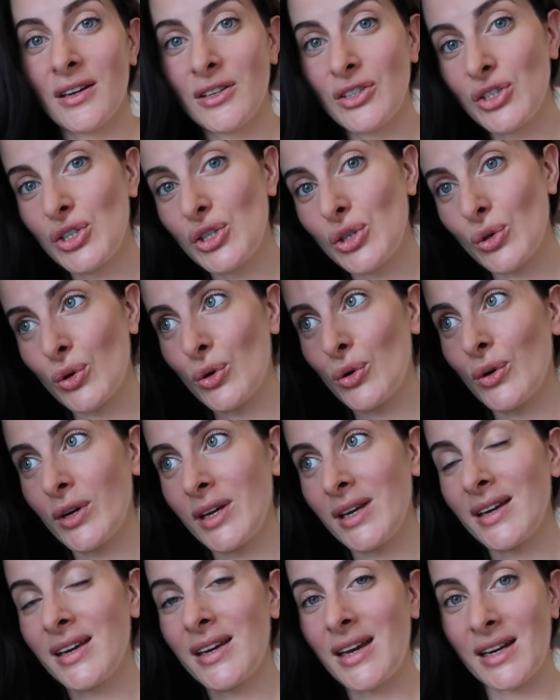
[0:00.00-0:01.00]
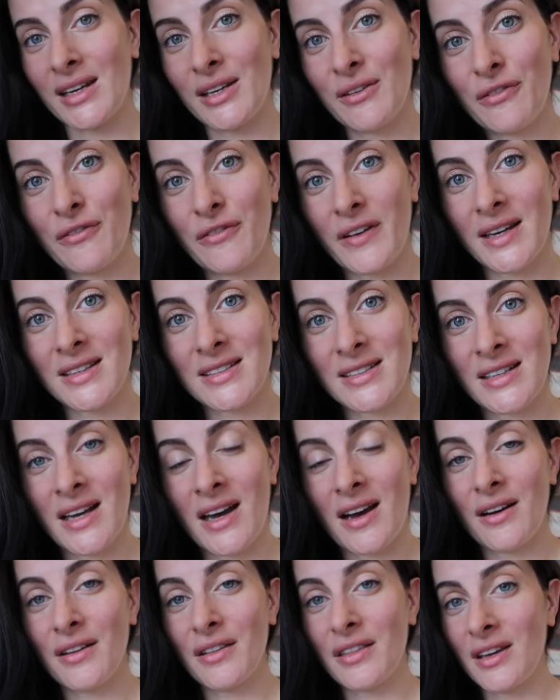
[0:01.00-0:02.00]
enjoy getting fit and
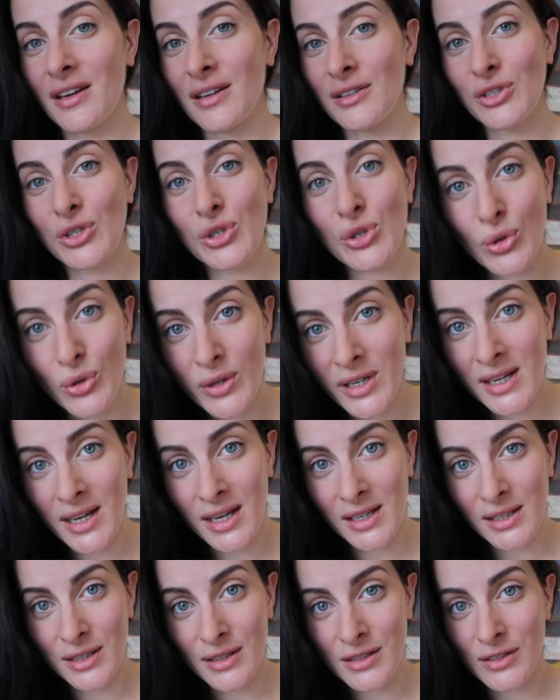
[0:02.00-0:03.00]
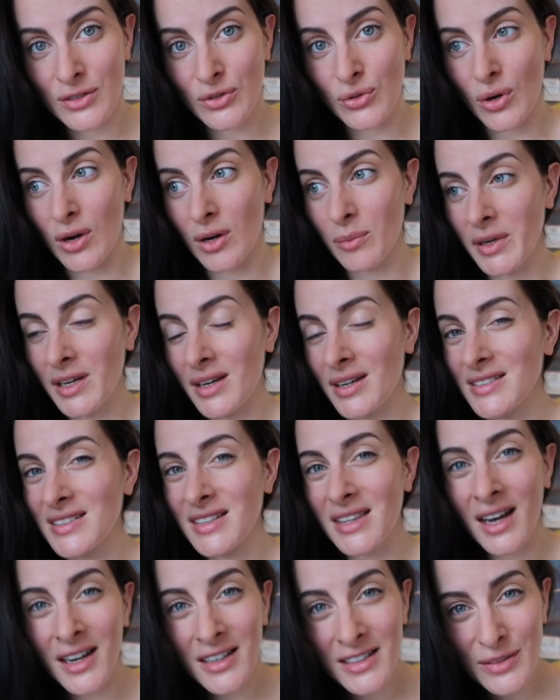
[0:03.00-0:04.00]
healthy, enjoy getting strong, because
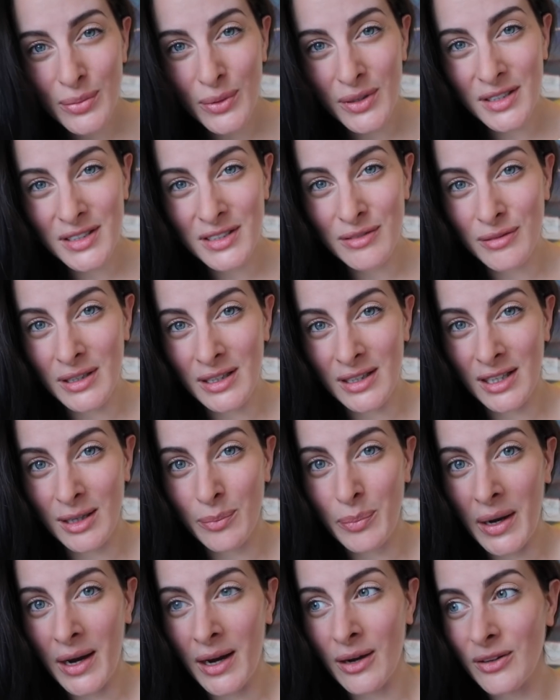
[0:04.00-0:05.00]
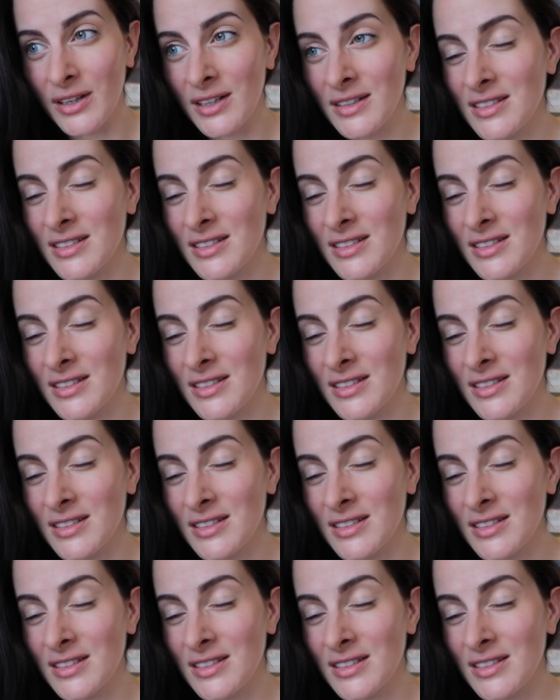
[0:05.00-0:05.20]
that's what it's really about.